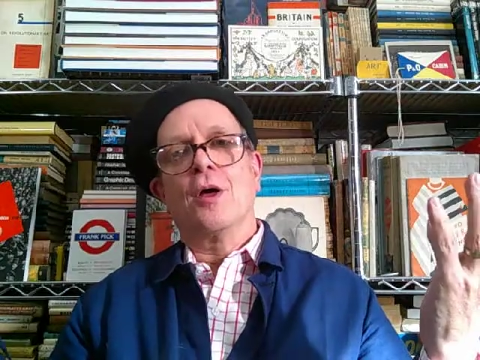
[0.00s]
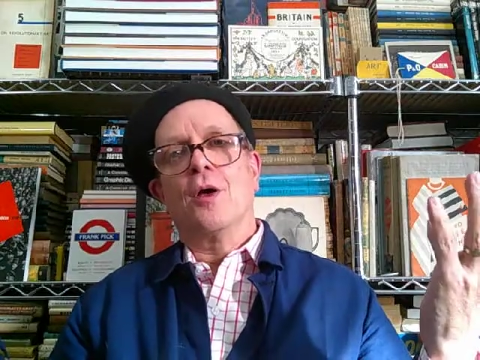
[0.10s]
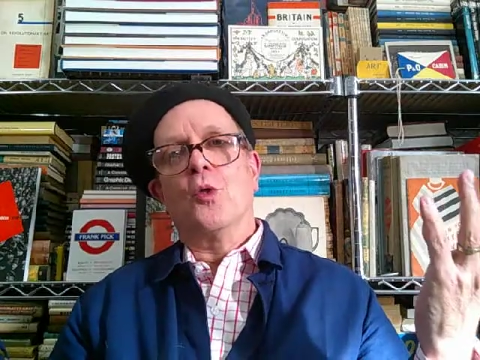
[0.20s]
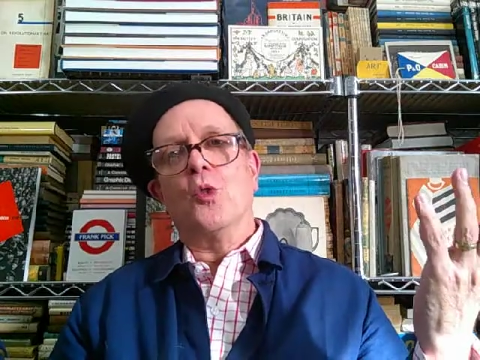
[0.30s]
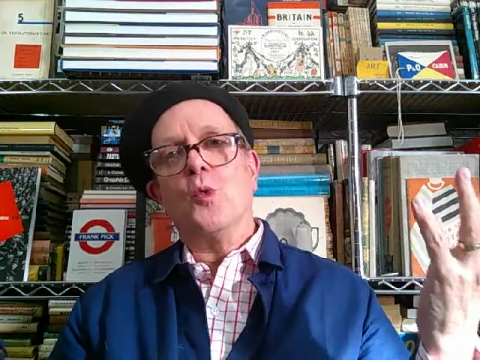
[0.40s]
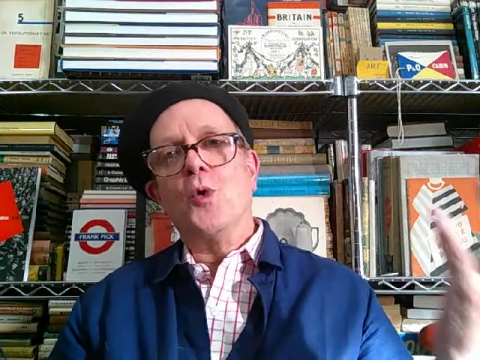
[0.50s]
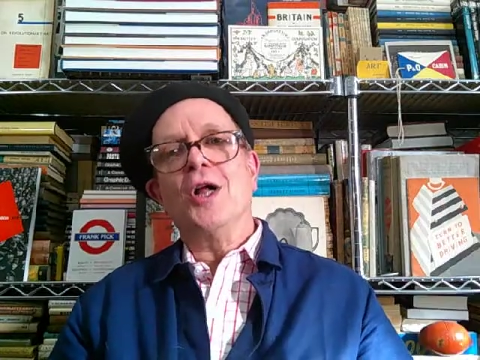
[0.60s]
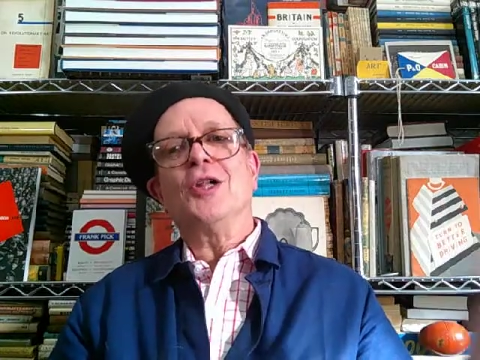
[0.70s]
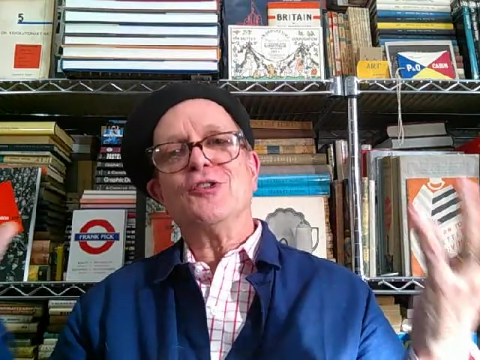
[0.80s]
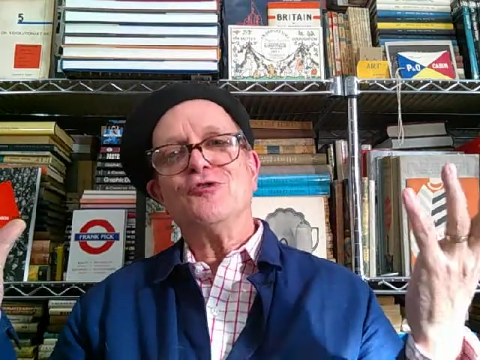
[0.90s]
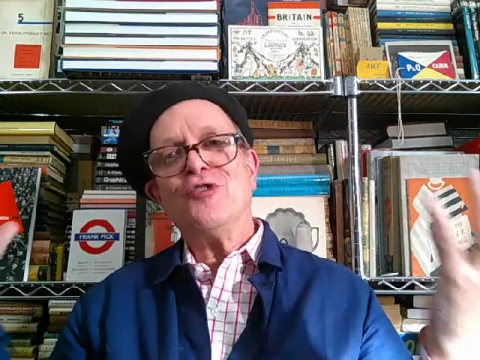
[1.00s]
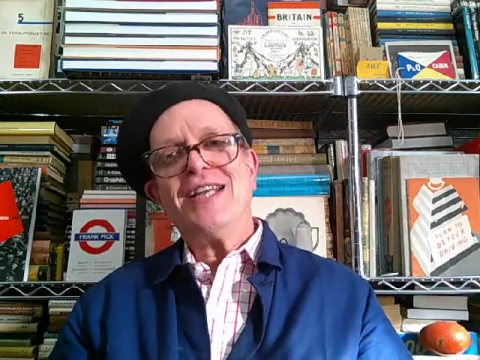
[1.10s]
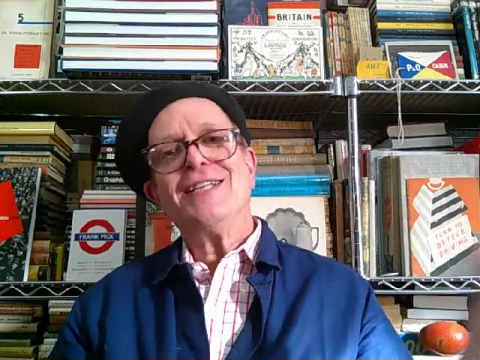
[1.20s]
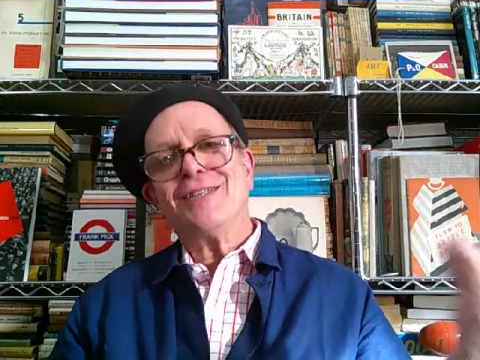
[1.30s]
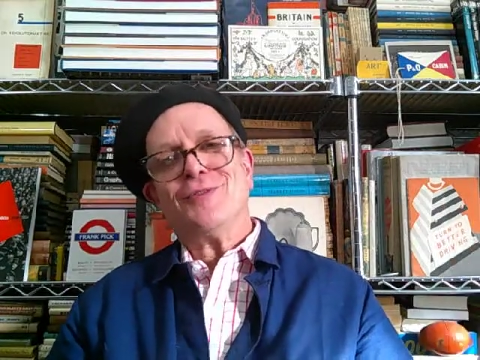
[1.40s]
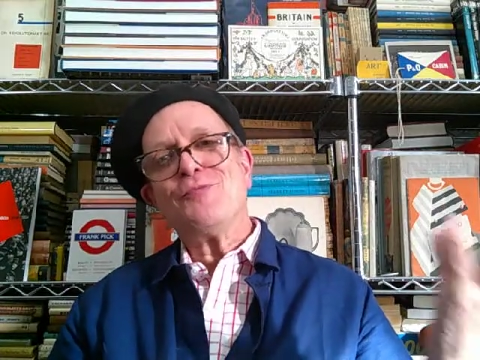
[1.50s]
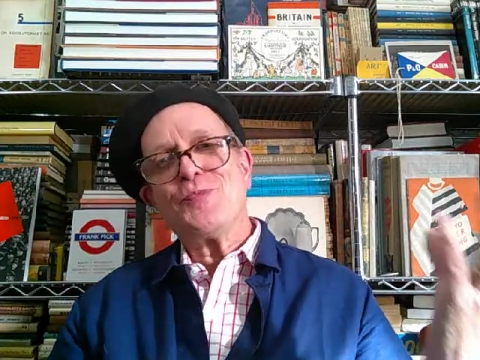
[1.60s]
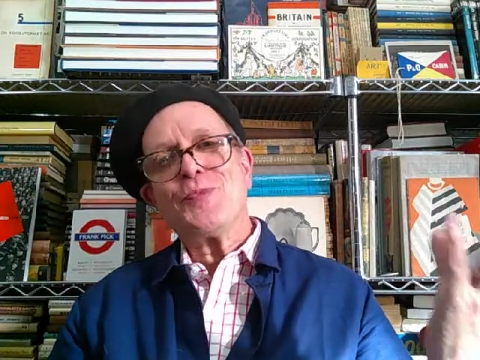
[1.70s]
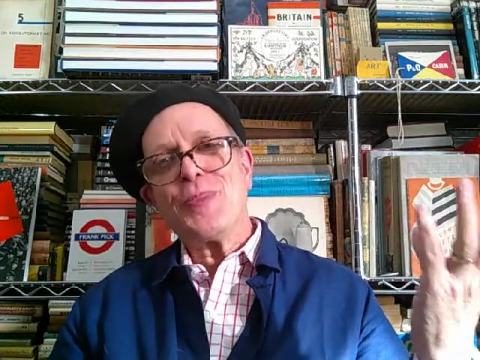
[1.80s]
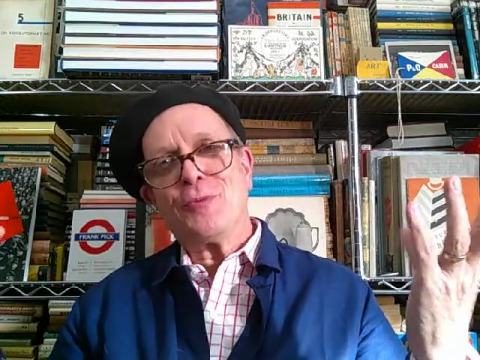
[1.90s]
the world of reason,
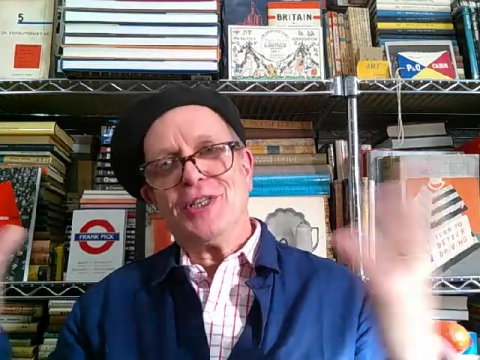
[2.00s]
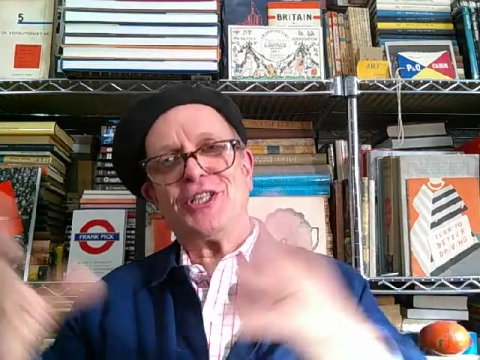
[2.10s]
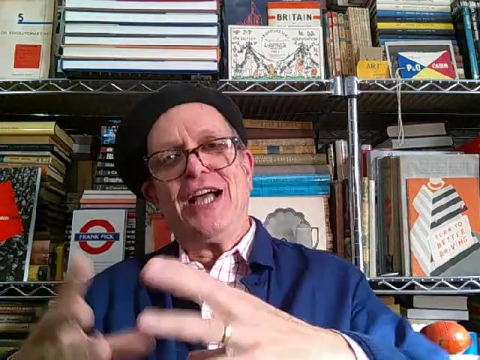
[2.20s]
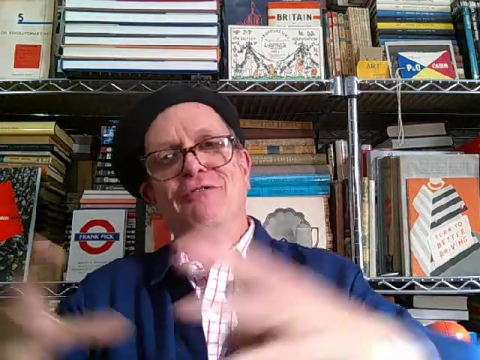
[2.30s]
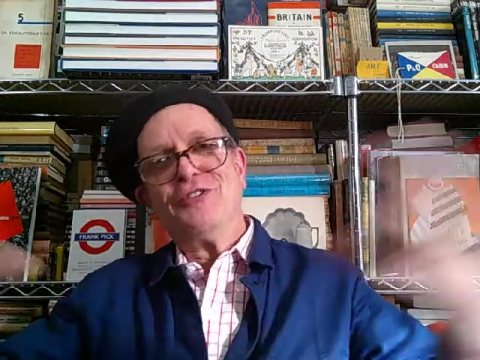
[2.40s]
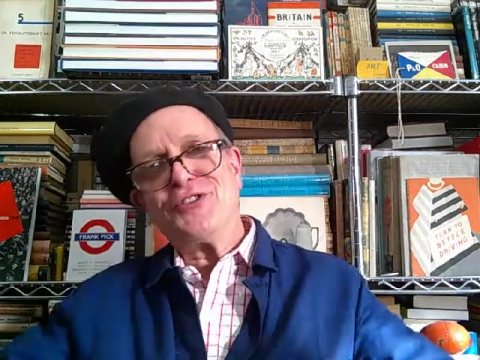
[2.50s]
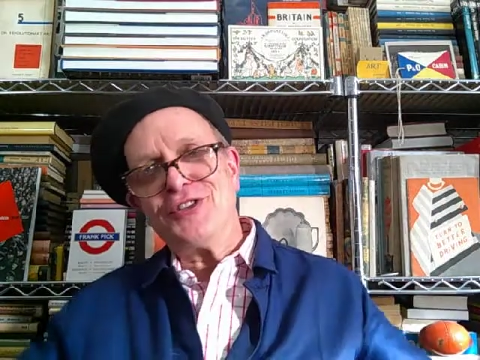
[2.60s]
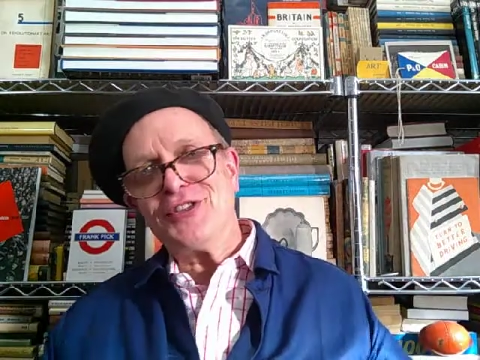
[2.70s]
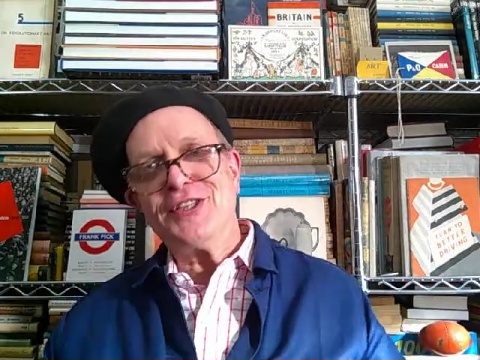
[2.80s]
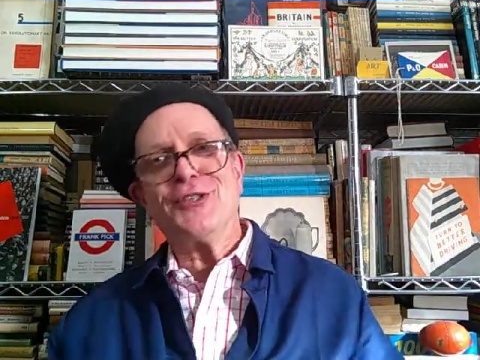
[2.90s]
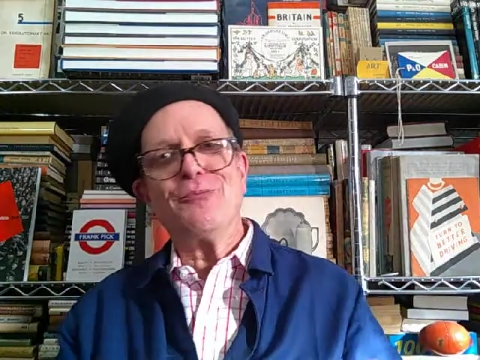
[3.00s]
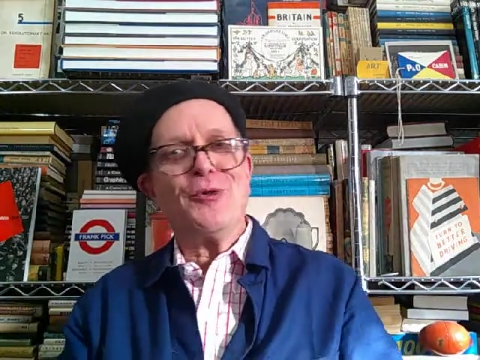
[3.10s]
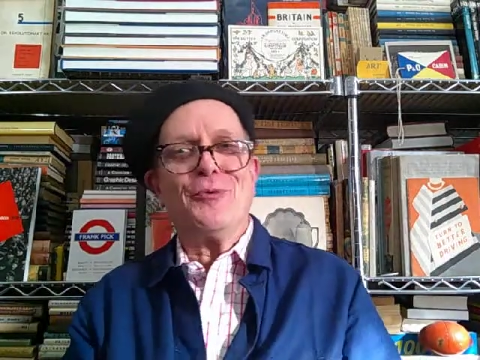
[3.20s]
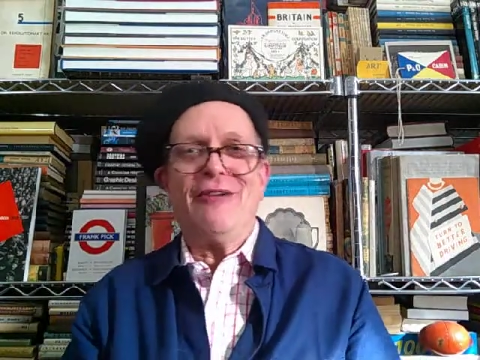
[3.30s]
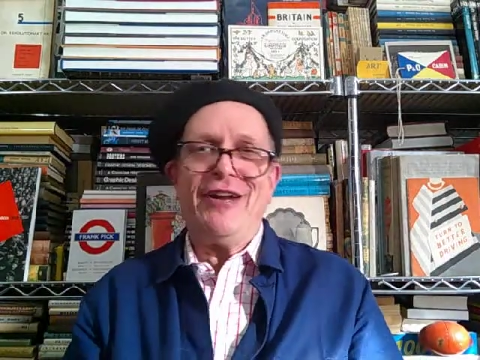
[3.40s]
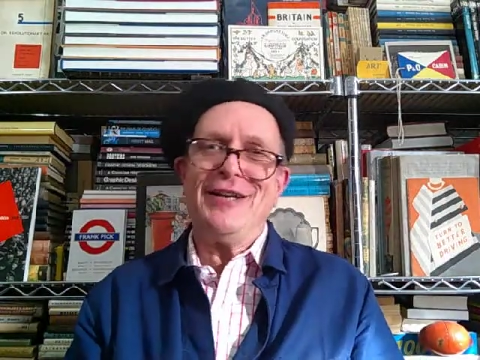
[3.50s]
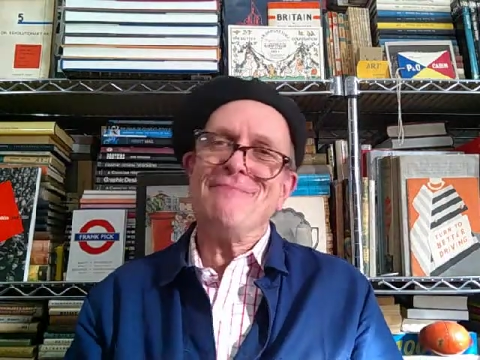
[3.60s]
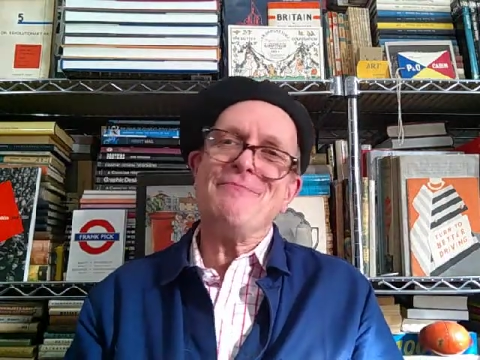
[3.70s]
which governs the system that we're in,